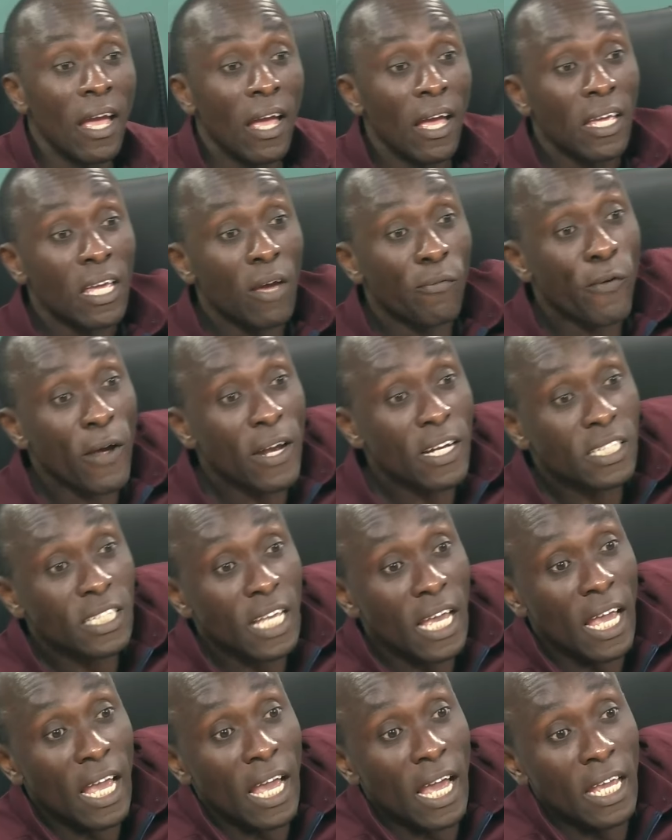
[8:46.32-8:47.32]
your friend is
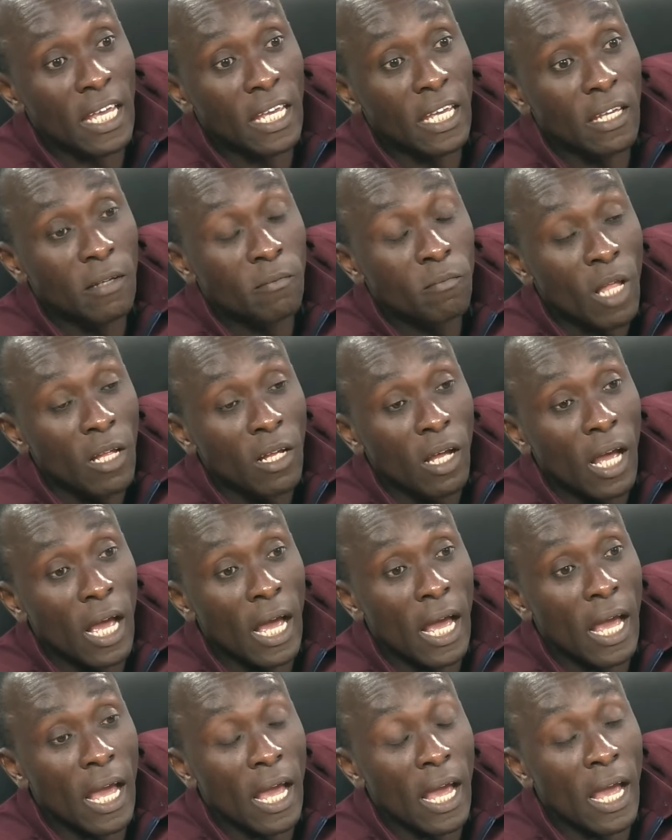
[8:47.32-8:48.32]
a
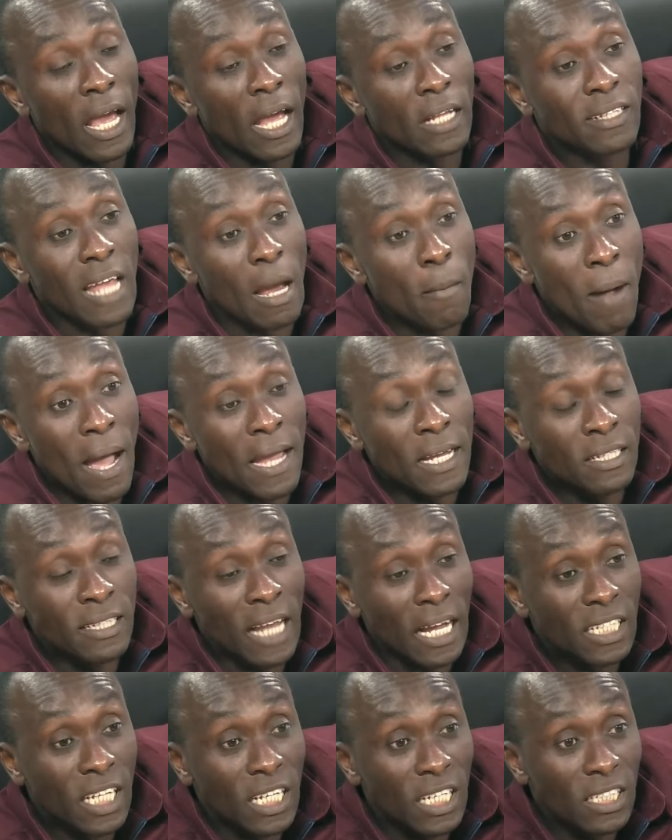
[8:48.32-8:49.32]
Tema interchange.